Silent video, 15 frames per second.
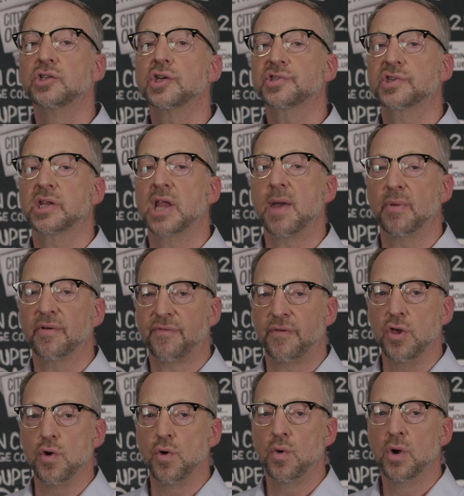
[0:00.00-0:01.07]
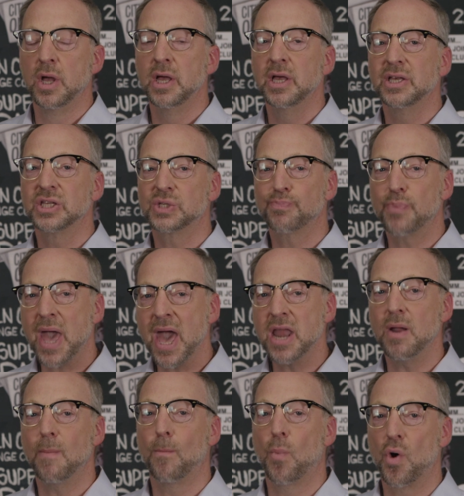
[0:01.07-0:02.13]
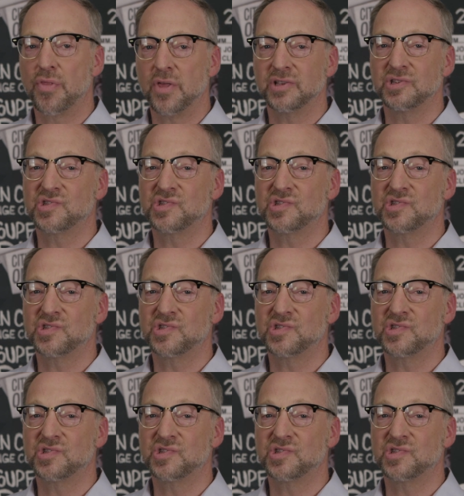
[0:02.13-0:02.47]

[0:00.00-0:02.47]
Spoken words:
just to name a few, spent more than